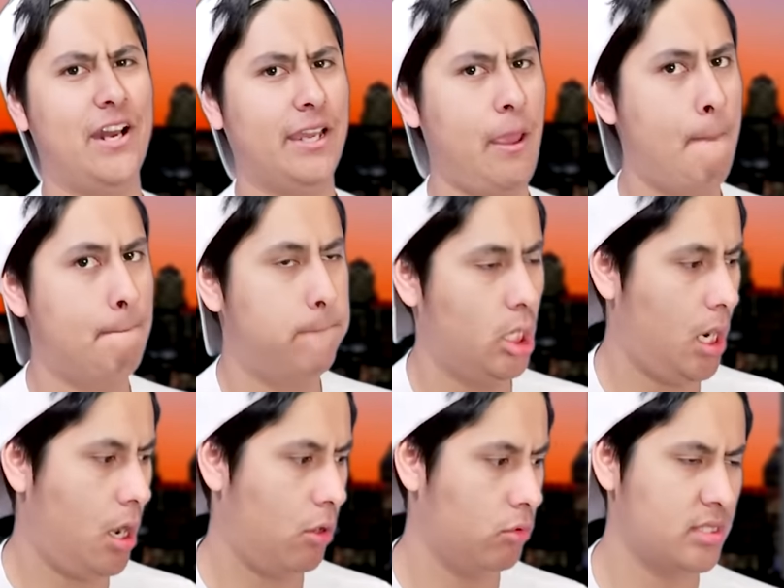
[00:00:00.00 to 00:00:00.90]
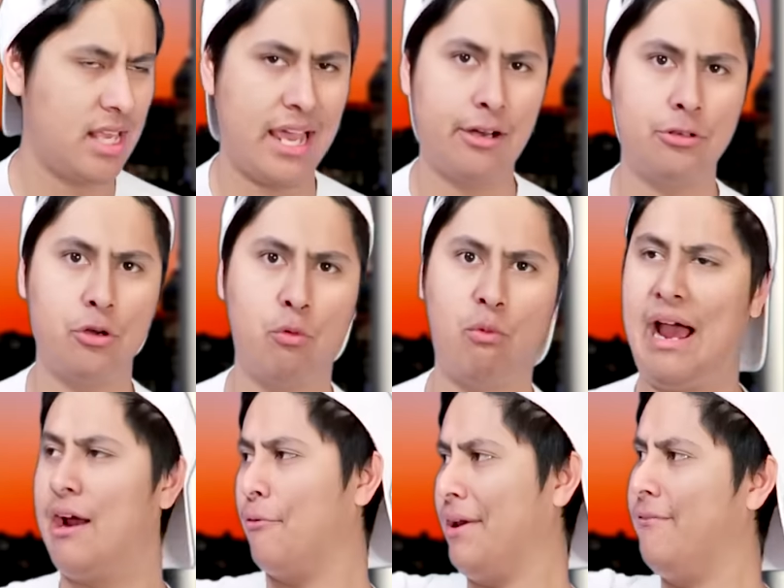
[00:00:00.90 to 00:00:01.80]
fucking blows. I don't know
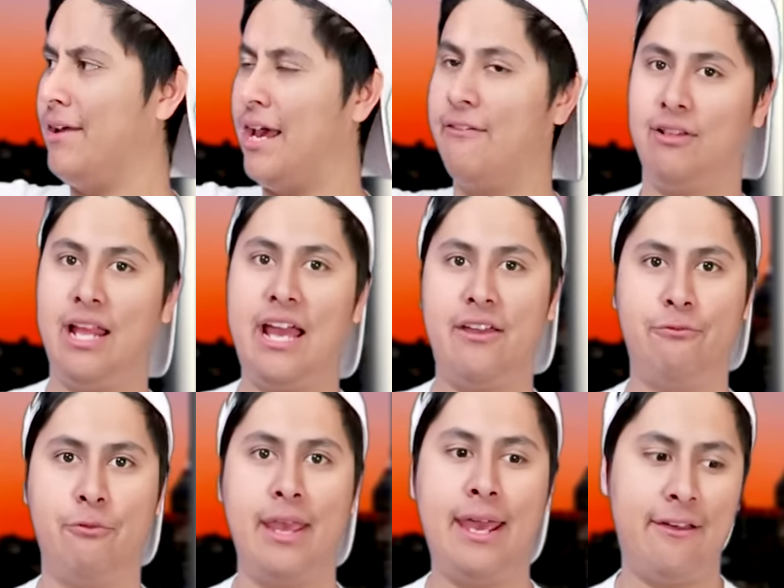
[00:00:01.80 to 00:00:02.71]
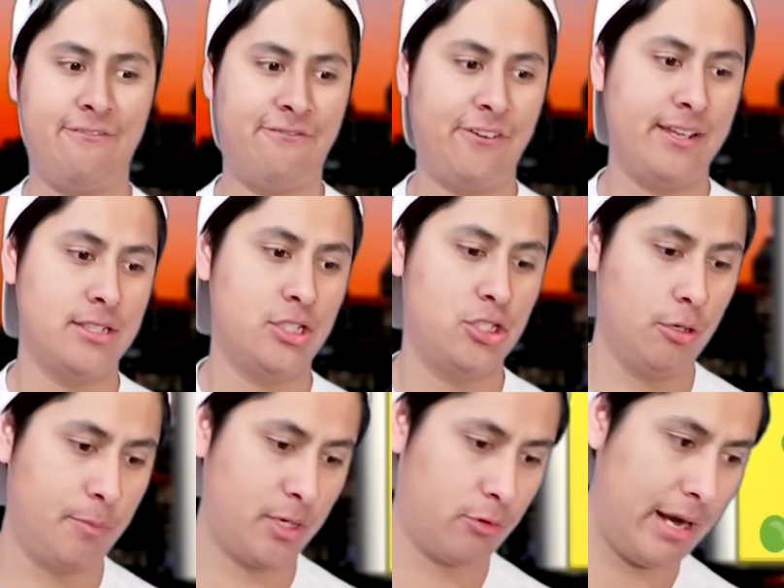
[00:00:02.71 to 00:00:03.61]
why we even have life. We have freaking
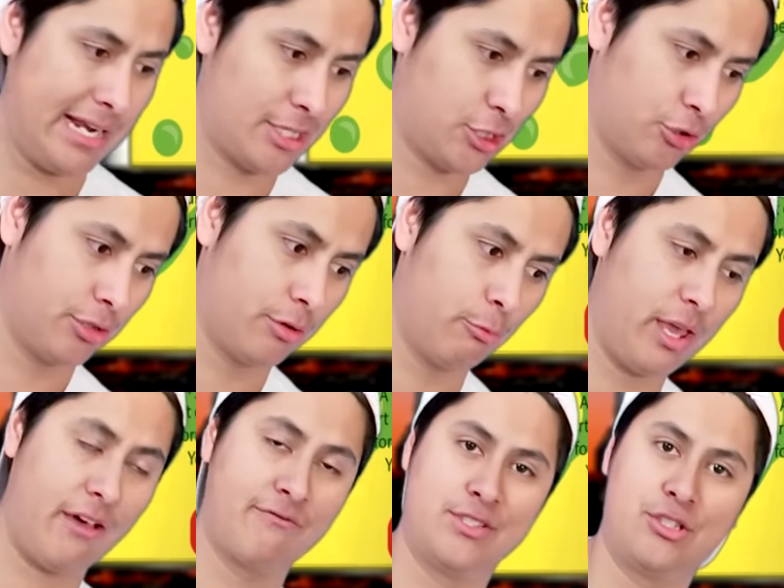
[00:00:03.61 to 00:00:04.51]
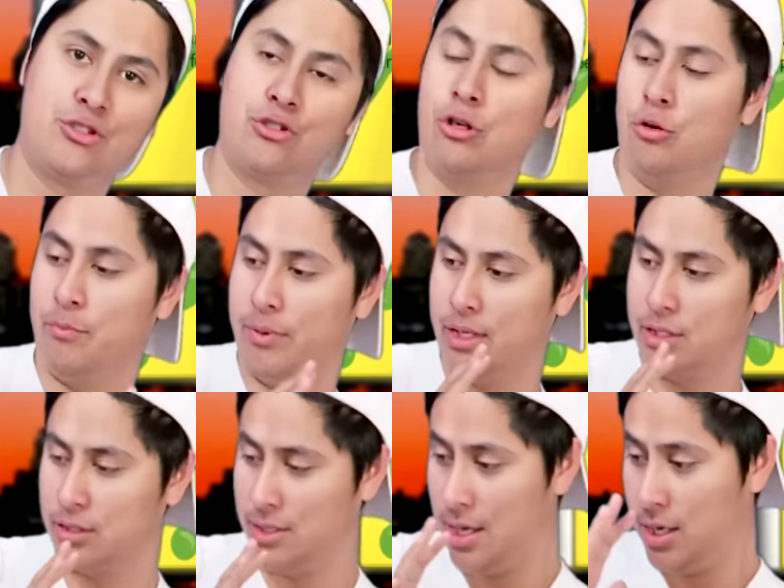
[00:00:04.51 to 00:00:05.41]
stupid grandchildren. We have
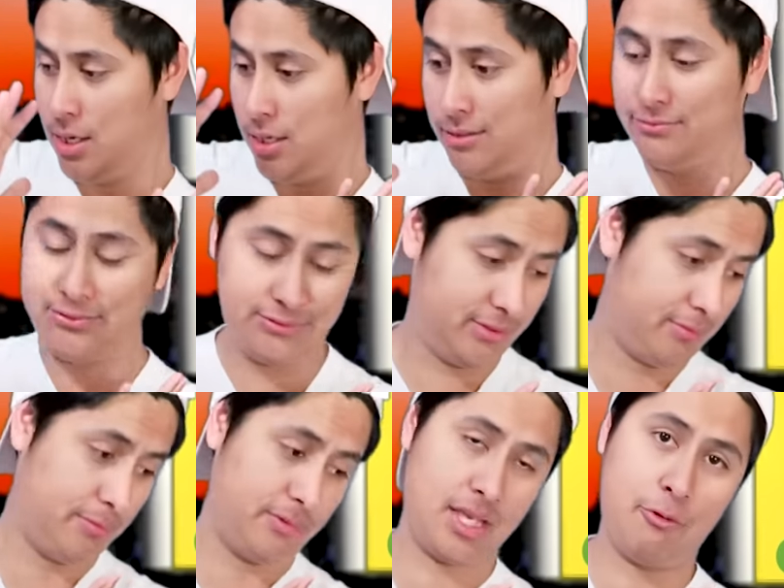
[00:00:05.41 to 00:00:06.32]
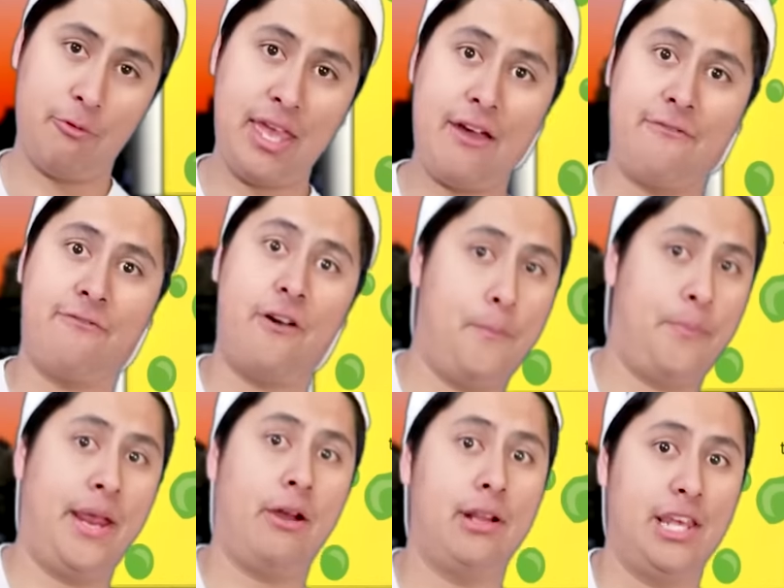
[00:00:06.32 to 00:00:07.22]
stupid... We have
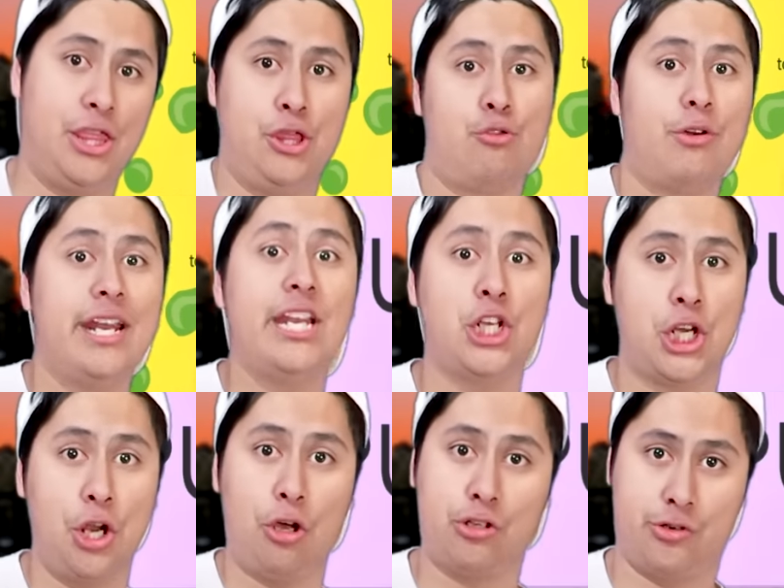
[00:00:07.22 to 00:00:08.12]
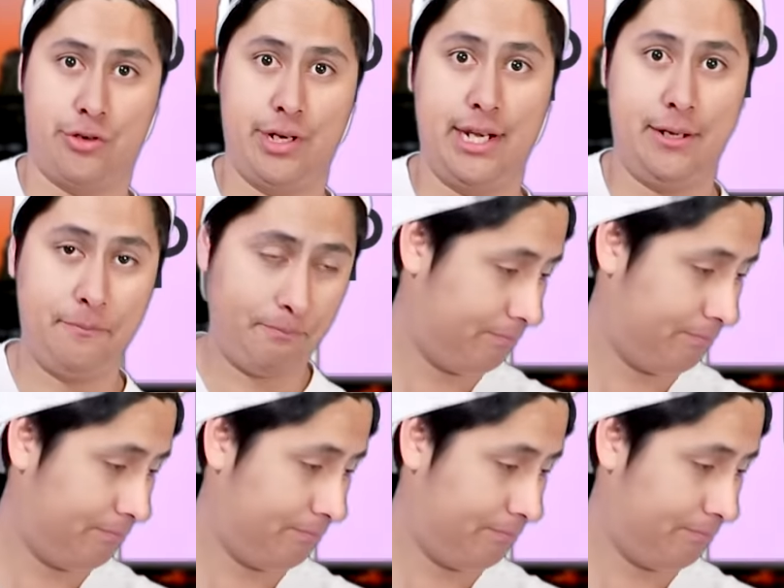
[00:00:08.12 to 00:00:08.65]
apparently three children.